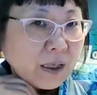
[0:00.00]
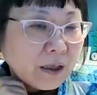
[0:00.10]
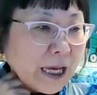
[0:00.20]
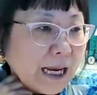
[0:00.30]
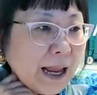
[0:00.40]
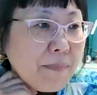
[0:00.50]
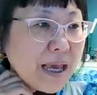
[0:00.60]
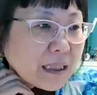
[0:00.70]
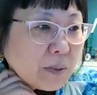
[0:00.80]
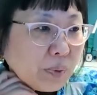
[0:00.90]
Okay, let me
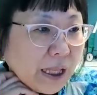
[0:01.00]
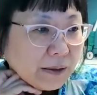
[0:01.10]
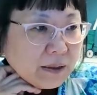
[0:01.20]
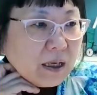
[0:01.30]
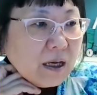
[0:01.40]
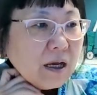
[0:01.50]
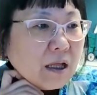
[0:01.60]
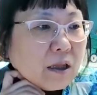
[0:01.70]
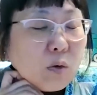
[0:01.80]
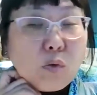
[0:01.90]
explain.
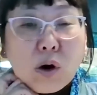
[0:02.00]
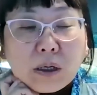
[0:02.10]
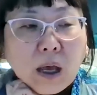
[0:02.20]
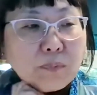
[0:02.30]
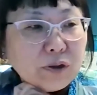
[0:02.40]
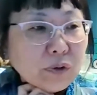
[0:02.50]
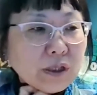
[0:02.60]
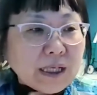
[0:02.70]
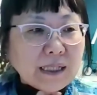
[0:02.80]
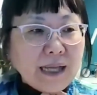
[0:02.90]
The Work
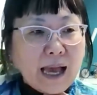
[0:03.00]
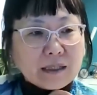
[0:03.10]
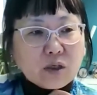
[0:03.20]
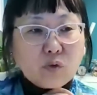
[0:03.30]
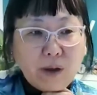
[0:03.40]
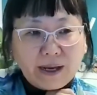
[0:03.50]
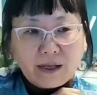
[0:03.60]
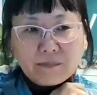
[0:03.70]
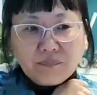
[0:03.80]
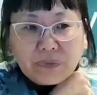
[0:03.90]
Opportunity Tax
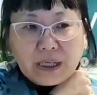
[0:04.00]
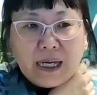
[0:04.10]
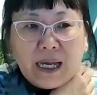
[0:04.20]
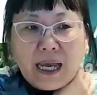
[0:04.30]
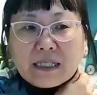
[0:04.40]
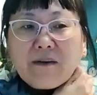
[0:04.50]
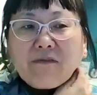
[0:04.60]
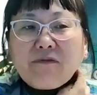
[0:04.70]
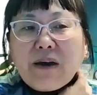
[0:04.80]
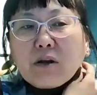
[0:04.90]
Credit is a
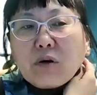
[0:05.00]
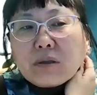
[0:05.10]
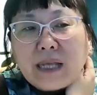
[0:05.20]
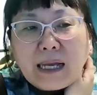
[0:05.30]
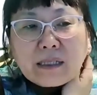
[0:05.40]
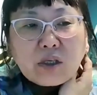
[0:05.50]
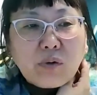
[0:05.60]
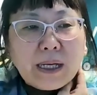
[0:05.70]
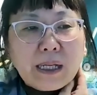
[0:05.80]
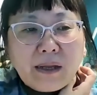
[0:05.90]
federal tax
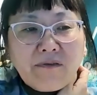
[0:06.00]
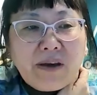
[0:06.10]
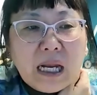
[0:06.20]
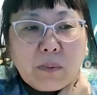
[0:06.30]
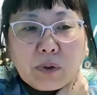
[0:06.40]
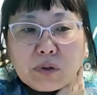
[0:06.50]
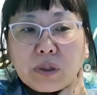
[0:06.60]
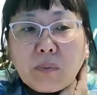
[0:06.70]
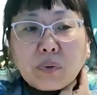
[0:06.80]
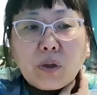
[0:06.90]
credit available to
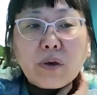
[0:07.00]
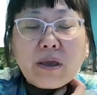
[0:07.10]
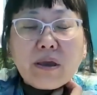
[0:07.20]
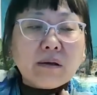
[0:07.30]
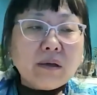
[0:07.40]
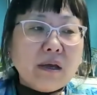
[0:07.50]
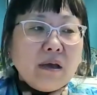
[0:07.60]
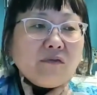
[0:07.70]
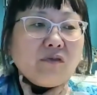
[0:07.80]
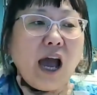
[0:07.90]
employer
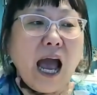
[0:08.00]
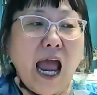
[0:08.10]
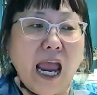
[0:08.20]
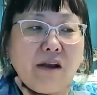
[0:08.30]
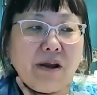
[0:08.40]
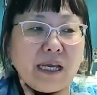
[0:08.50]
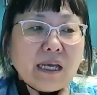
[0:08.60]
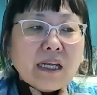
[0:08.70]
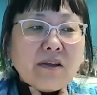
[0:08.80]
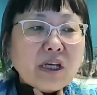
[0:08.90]
for hiring
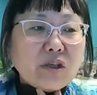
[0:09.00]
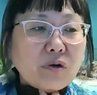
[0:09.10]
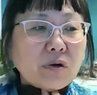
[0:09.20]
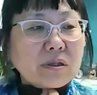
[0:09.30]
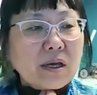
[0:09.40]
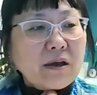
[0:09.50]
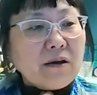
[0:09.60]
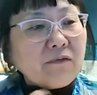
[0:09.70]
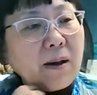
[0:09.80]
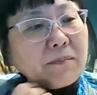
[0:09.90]
individuals
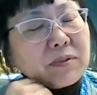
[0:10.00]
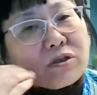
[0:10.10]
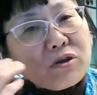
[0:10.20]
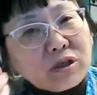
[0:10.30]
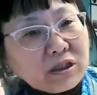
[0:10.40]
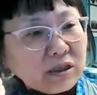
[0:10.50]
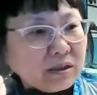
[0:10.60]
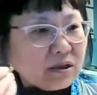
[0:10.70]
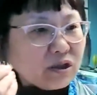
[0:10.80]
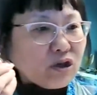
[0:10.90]
from
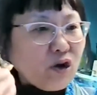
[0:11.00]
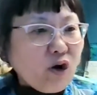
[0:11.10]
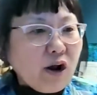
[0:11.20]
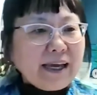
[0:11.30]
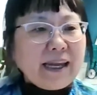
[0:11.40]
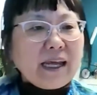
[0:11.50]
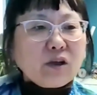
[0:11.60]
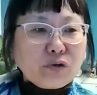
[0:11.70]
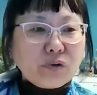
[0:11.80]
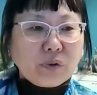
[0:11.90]
certain targeted
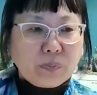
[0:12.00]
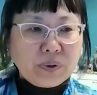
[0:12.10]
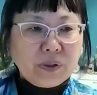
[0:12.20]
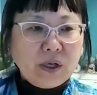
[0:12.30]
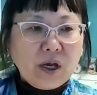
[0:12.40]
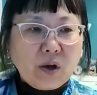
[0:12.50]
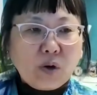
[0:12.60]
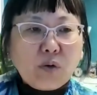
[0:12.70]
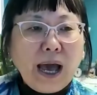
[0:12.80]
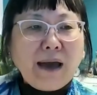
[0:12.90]
group
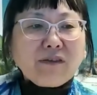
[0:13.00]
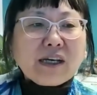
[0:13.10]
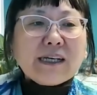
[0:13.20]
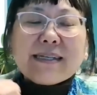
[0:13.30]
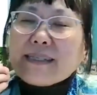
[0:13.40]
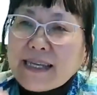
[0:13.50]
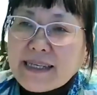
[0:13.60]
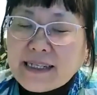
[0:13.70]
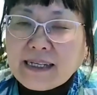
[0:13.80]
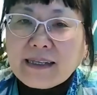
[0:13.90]
who have
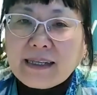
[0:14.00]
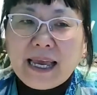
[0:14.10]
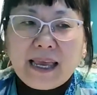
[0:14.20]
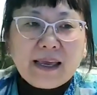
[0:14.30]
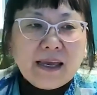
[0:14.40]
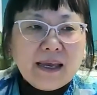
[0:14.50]
consistently